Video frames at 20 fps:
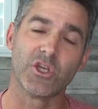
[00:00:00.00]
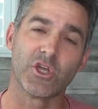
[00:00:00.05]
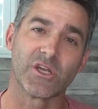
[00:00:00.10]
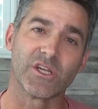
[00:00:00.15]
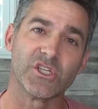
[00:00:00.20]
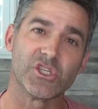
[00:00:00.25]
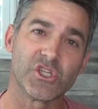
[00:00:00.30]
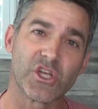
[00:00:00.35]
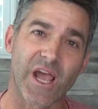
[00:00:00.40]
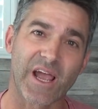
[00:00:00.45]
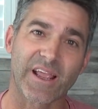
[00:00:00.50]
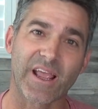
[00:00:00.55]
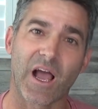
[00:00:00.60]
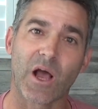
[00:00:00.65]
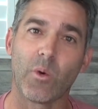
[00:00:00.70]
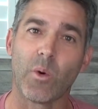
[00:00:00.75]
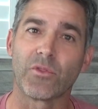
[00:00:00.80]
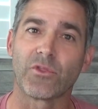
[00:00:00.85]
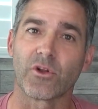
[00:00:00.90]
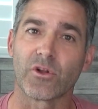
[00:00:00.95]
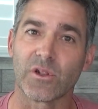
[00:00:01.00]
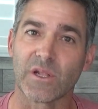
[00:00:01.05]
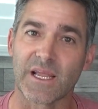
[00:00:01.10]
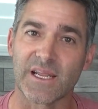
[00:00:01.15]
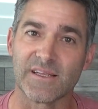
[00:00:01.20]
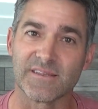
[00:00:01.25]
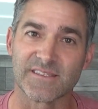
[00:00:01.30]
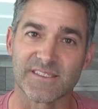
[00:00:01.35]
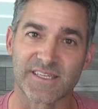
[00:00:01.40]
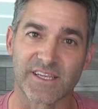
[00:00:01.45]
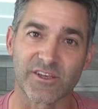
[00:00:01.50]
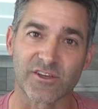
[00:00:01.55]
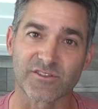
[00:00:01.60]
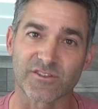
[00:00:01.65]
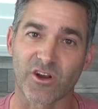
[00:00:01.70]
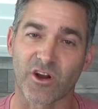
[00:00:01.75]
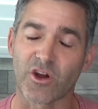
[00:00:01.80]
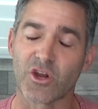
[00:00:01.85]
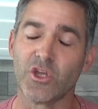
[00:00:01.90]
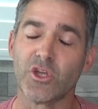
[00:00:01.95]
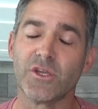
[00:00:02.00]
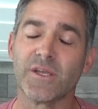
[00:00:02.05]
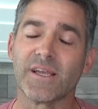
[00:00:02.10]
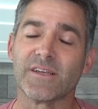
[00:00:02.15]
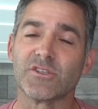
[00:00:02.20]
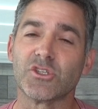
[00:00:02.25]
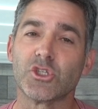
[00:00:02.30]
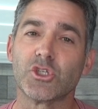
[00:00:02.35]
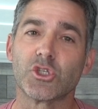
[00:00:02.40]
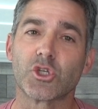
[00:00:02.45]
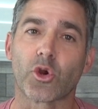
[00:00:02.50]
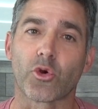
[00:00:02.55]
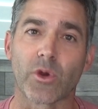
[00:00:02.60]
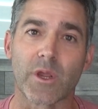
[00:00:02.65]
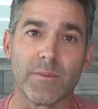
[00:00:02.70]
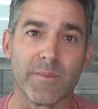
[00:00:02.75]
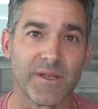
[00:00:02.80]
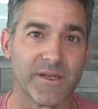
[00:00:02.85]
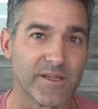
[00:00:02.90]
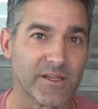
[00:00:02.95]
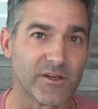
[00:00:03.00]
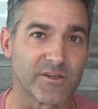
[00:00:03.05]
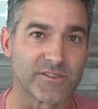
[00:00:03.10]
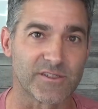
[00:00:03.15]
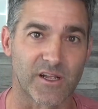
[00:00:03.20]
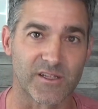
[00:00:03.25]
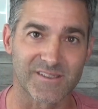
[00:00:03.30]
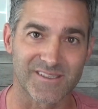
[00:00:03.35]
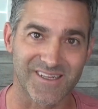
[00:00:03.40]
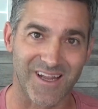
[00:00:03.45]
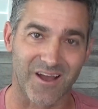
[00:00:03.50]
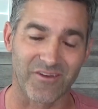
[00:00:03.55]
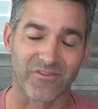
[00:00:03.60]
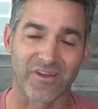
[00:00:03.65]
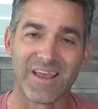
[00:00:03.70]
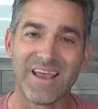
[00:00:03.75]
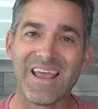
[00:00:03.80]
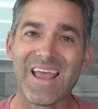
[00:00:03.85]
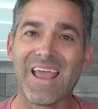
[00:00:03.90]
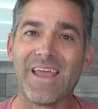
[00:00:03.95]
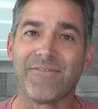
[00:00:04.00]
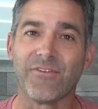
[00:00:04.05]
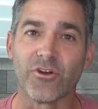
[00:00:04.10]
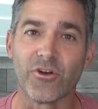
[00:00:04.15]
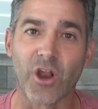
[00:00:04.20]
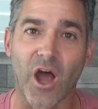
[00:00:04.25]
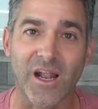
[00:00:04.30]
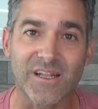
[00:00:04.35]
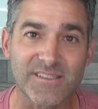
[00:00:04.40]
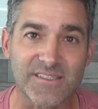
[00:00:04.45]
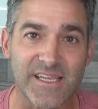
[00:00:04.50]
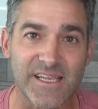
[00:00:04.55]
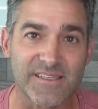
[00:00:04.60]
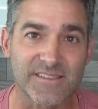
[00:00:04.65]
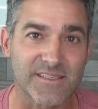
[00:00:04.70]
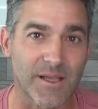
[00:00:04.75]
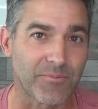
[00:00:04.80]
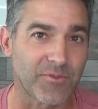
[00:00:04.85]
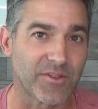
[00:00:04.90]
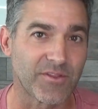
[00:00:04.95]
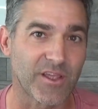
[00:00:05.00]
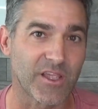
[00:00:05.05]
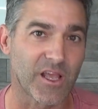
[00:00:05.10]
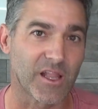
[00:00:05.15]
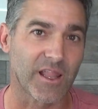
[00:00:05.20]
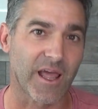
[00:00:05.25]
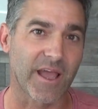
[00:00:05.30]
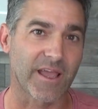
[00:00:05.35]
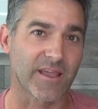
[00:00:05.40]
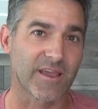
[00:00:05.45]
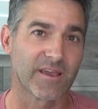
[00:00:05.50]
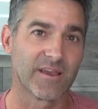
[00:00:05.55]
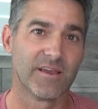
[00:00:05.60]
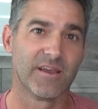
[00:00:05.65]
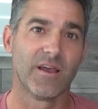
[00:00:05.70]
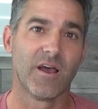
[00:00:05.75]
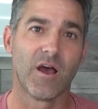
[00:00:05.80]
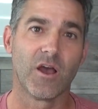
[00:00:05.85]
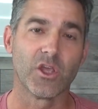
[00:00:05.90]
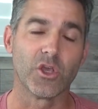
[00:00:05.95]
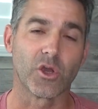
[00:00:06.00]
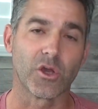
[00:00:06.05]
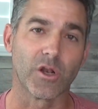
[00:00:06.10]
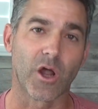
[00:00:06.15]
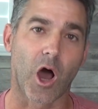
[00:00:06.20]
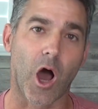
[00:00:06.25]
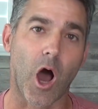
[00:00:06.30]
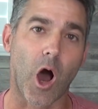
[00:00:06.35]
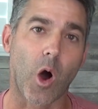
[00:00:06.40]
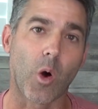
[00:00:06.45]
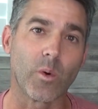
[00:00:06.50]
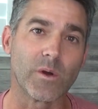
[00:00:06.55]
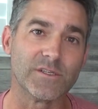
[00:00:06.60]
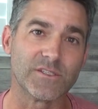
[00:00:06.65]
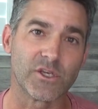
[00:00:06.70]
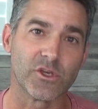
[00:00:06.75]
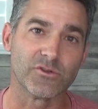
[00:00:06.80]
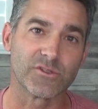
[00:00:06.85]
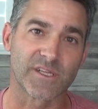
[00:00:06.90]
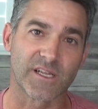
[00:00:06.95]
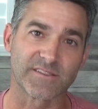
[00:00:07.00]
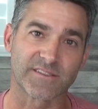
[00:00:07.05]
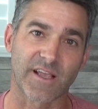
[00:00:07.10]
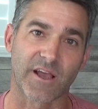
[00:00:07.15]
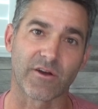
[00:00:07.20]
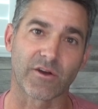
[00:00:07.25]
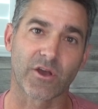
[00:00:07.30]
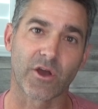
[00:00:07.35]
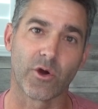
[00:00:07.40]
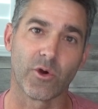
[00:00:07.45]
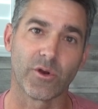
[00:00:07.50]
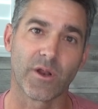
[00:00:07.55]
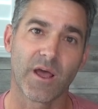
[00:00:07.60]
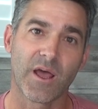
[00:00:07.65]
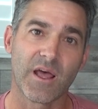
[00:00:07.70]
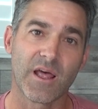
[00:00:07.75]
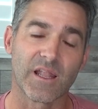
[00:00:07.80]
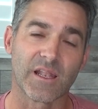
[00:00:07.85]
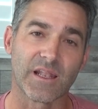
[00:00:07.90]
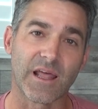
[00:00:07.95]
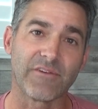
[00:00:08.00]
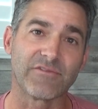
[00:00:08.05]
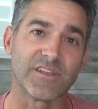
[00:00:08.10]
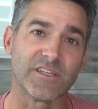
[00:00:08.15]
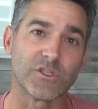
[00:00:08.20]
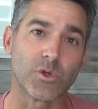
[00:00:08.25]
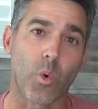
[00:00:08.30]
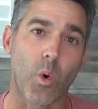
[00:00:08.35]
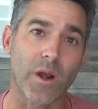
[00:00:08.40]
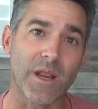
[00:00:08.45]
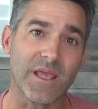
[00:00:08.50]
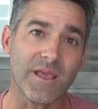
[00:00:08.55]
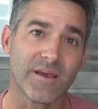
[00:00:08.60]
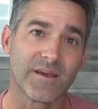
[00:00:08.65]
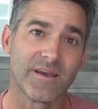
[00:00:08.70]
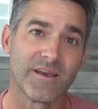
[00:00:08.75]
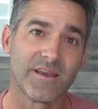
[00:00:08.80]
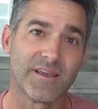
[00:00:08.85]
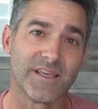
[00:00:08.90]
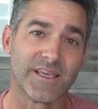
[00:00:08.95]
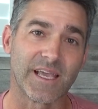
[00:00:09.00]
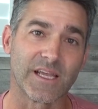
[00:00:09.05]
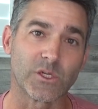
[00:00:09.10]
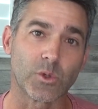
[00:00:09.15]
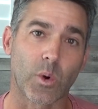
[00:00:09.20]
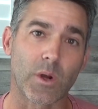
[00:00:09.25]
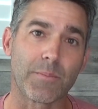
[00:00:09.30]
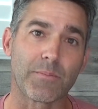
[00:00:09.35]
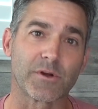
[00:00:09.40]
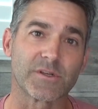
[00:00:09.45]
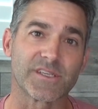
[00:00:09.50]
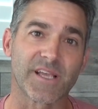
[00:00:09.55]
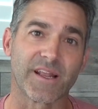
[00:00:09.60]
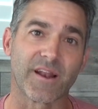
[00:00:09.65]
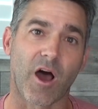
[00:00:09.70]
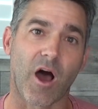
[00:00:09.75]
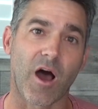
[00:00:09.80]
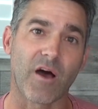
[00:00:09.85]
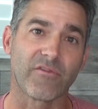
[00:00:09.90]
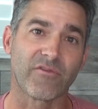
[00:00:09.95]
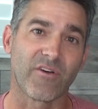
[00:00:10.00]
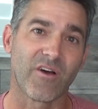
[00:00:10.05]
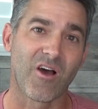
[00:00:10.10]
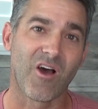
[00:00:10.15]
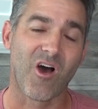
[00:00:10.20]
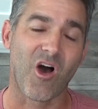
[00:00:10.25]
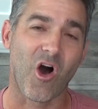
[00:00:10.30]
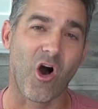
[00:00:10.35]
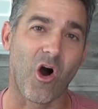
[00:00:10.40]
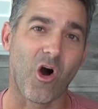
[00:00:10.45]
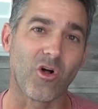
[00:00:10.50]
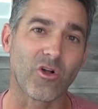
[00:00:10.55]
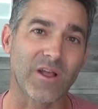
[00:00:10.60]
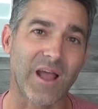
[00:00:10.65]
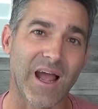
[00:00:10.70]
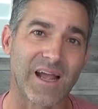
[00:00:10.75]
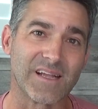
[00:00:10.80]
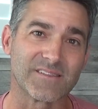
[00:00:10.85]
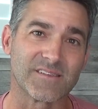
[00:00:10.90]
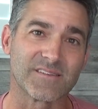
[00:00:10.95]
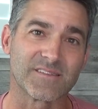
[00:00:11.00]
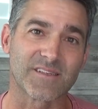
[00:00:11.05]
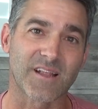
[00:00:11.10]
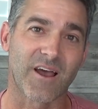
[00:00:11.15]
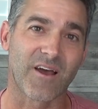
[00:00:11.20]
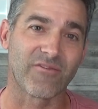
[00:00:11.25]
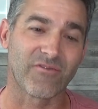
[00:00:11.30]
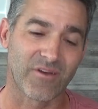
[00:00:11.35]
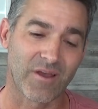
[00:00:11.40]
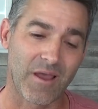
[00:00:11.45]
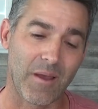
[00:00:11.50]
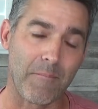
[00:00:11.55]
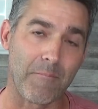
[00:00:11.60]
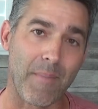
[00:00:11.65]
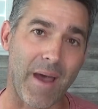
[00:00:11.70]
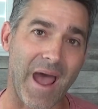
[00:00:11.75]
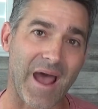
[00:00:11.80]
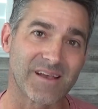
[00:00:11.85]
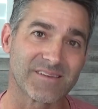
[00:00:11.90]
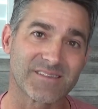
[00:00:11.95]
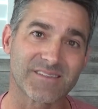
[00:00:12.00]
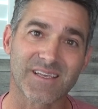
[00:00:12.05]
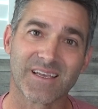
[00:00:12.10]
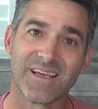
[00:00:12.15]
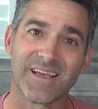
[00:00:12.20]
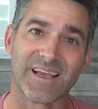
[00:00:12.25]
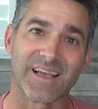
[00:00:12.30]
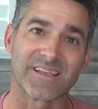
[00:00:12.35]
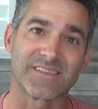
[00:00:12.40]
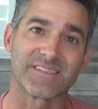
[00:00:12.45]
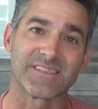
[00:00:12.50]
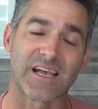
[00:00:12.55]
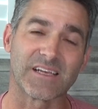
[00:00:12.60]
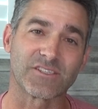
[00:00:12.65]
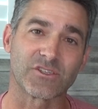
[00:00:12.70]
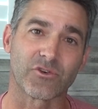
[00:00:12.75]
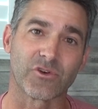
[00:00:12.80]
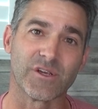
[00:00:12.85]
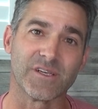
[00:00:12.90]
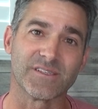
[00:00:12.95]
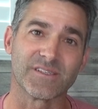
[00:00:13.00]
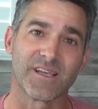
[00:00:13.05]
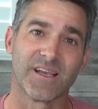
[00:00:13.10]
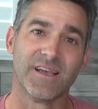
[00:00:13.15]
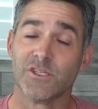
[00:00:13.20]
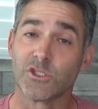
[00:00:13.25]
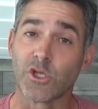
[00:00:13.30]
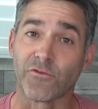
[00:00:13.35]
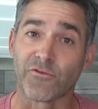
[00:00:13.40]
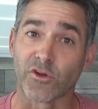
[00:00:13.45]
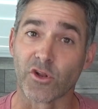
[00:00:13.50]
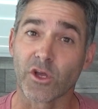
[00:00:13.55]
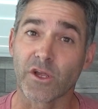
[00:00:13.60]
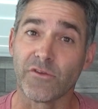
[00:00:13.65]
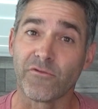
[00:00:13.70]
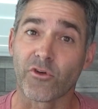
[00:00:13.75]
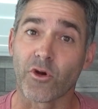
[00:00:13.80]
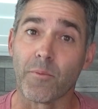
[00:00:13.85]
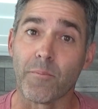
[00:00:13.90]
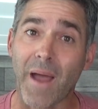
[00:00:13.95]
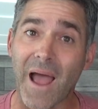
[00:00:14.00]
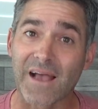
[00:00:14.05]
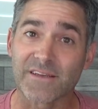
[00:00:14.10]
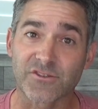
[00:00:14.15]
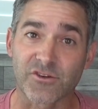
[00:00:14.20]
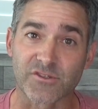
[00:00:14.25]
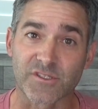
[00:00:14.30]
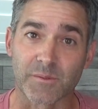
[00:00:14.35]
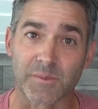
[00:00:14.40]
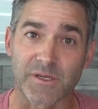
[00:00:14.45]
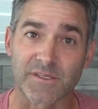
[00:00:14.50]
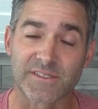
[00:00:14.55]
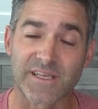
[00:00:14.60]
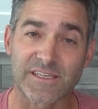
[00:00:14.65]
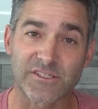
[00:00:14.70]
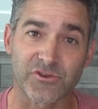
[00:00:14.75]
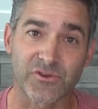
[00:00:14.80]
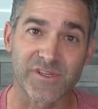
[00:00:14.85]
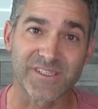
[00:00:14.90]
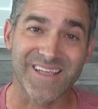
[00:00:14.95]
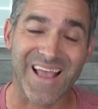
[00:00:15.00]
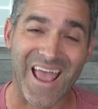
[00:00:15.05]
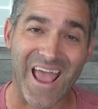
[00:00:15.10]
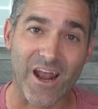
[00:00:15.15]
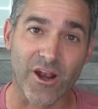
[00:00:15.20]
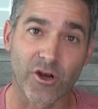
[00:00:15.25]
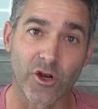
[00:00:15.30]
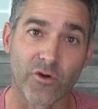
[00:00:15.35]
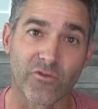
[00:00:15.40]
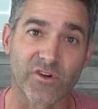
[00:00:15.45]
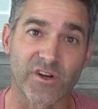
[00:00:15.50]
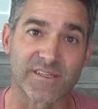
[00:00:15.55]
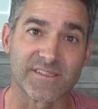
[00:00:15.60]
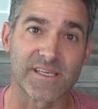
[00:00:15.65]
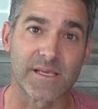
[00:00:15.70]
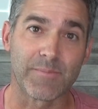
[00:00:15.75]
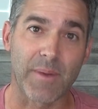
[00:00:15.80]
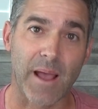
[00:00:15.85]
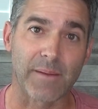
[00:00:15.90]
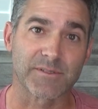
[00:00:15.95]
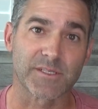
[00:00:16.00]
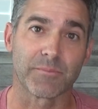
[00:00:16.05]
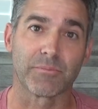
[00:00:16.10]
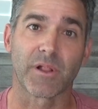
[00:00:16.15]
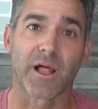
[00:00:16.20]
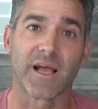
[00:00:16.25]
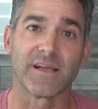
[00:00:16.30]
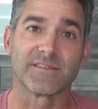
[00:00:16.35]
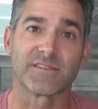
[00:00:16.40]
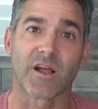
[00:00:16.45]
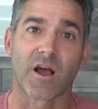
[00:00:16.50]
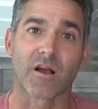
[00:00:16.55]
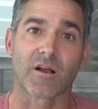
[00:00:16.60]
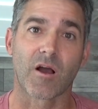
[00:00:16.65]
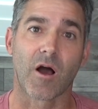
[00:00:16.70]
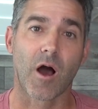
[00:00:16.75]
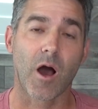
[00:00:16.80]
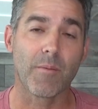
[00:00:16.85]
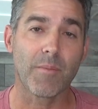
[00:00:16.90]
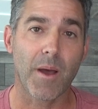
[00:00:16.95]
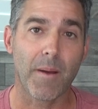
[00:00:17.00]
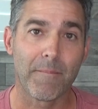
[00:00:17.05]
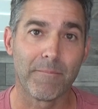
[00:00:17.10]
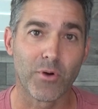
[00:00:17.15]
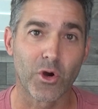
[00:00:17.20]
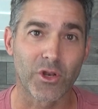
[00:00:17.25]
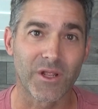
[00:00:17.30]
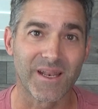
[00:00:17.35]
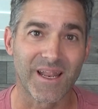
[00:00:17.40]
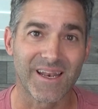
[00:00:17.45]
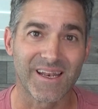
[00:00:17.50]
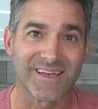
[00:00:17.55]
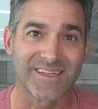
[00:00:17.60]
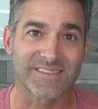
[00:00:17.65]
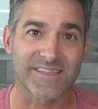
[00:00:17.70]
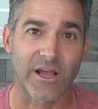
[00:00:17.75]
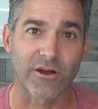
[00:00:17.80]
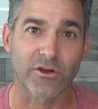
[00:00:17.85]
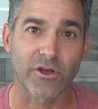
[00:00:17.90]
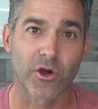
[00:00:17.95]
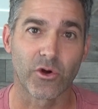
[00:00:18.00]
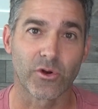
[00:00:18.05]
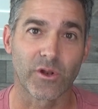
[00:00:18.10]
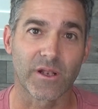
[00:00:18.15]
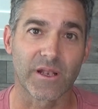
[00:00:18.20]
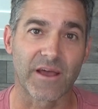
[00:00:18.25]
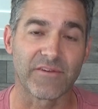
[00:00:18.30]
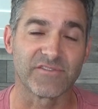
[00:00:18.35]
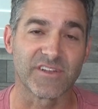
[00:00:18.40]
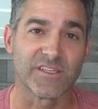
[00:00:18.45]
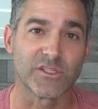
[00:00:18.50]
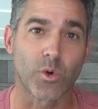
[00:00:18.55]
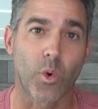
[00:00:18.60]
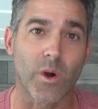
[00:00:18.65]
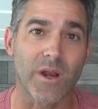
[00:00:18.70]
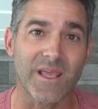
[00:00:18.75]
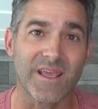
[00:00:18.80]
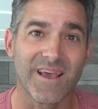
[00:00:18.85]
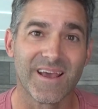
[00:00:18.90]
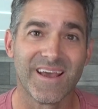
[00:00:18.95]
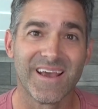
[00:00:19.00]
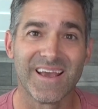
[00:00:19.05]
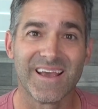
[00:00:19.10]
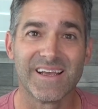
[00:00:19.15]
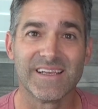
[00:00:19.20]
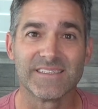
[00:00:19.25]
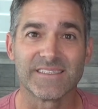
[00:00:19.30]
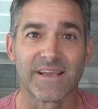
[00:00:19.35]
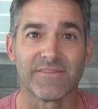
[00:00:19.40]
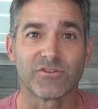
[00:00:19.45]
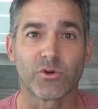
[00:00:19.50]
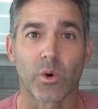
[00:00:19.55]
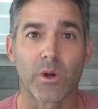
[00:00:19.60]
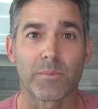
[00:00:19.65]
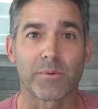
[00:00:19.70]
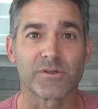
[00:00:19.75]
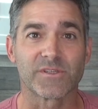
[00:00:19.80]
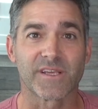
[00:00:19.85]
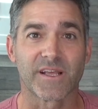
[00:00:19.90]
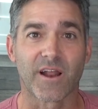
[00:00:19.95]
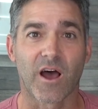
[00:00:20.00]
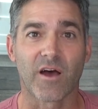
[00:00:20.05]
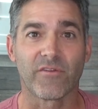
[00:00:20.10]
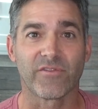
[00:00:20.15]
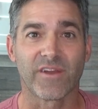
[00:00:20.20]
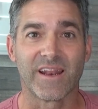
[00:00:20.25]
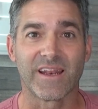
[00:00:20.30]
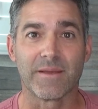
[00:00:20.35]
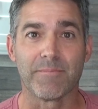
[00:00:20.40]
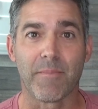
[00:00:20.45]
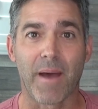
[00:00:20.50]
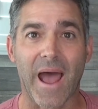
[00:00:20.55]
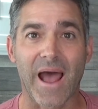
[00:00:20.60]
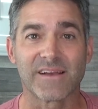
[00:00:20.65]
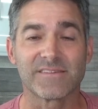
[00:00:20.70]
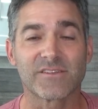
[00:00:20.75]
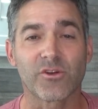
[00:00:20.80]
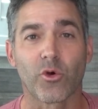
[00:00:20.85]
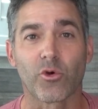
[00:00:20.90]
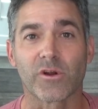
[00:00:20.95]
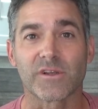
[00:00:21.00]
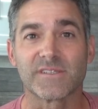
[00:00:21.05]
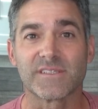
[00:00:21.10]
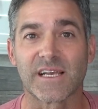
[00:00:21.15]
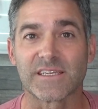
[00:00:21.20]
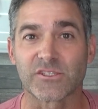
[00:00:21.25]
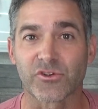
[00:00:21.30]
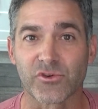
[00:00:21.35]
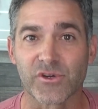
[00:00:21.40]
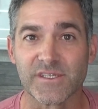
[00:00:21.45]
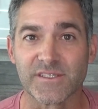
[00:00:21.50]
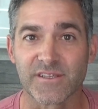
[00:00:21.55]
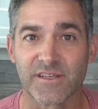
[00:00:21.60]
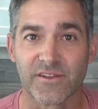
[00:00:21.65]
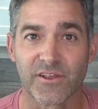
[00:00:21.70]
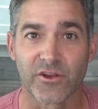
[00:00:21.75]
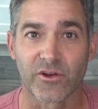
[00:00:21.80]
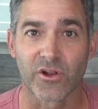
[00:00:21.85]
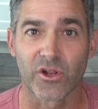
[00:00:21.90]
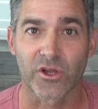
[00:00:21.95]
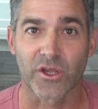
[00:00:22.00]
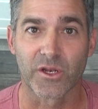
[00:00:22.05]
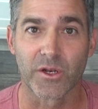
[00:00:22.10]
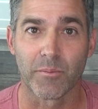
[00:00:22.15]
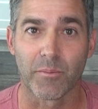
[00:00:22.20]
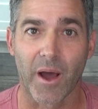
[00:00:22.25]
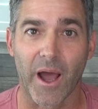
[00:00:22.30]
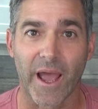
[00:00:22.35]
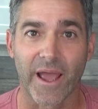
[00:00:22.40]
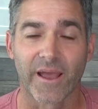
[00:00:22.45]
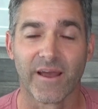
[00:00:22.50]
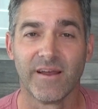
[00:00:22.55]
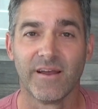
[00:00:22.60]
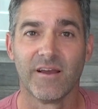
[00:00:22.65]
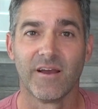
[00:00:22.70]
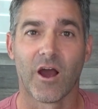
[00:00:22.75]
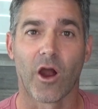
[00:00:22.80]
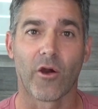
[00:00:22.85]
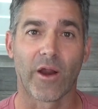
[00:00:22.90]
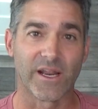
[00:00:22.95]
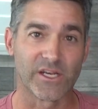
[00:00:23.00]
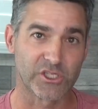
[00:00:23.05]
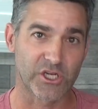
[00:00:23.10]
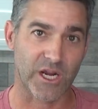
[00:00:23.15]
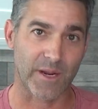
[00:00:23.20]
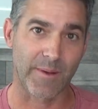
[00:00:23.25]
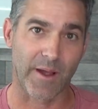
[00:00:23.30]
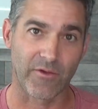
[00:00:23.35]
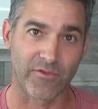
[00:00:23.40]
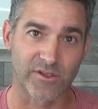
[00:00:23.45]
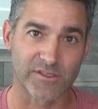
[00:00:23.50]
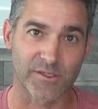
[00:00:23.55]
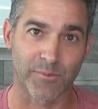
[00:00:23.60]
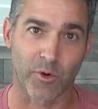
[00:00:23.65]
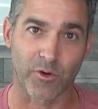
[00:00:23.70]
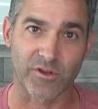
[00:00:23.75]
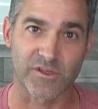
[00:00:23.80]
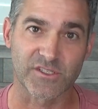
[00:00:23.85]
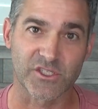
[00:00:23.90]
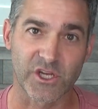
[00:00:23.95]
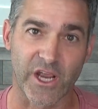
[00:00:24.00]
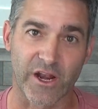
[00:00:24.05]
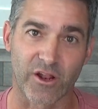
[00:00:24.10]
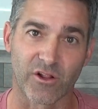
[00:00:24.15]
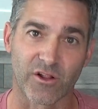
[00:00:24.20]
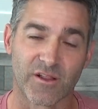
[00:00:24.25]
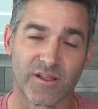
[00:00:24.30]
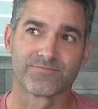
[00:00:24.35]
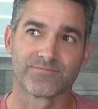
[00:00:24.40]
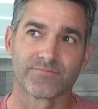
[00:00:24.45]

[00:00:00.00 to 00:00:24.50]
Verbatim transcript: You can check out what their latest deals are. You can get screaming deals on stuff. If you're not seeing something that you like, you can always use discount code LEFTY20. You get 20% off all kinds of stuff, masks, accessories. So if you're looking for a mask or some accessories, head on over to cpapsupplies.com, put in discount code LEFTY20, save 20% off any mask or accessories that you're looking to buy. All right, check them out, they support this channel.